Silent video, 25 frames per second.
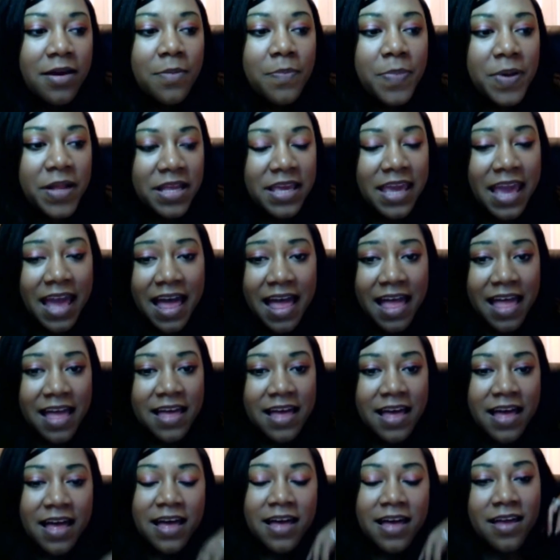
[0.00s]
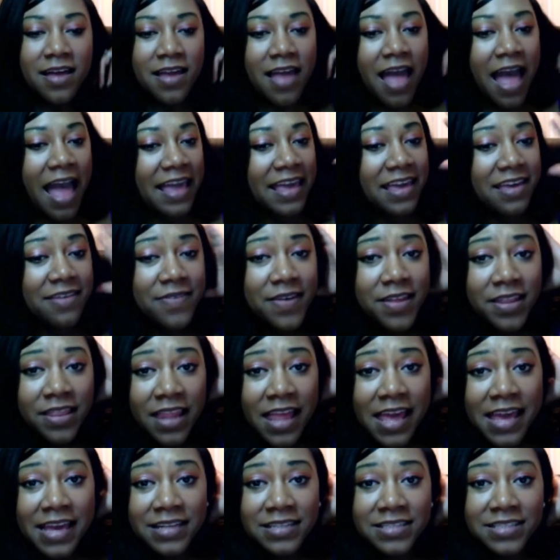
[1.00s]
But yeah, I even
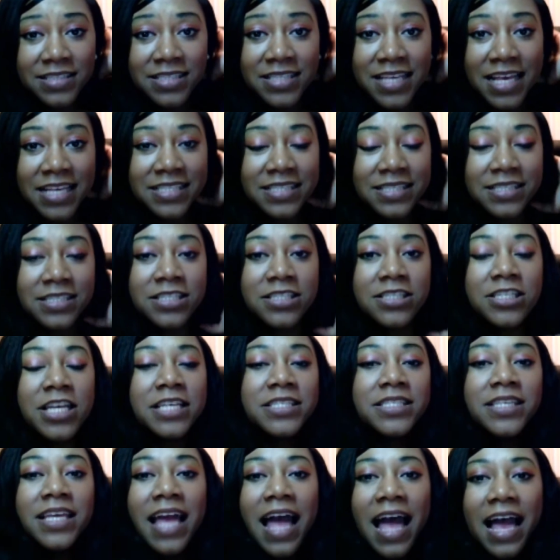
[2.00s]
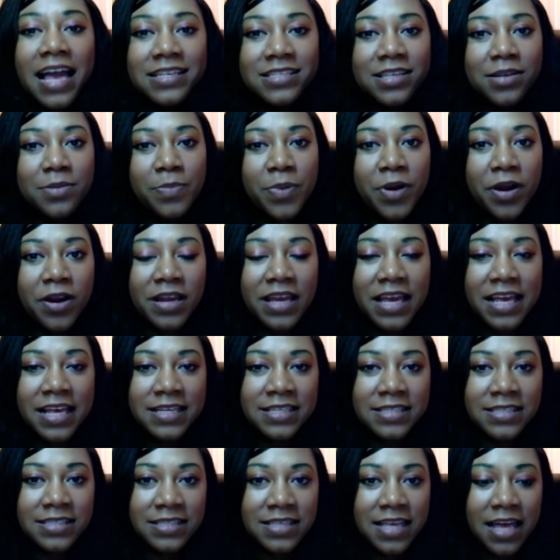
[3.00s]
liked Jesse Eisenberg
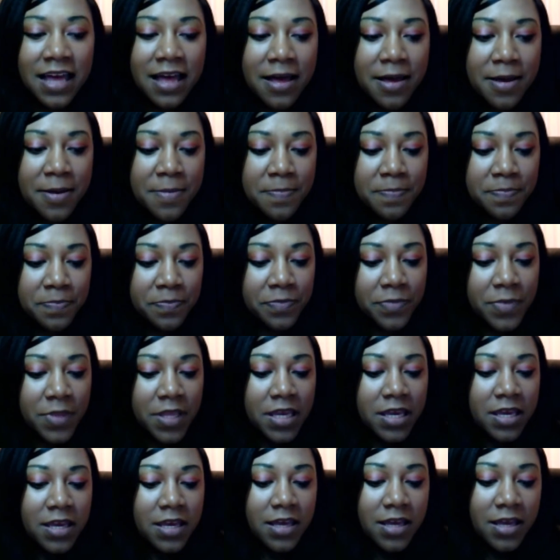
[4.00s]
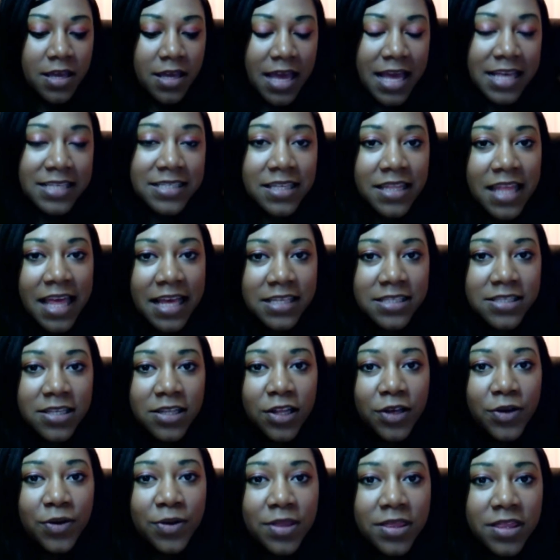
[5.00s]
as Lex
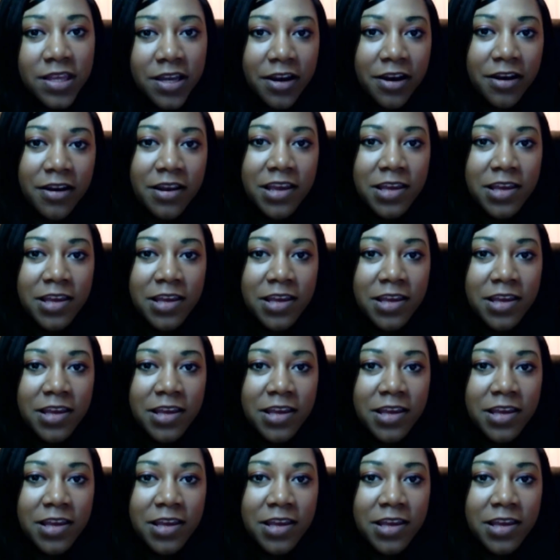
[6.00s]
Luthor.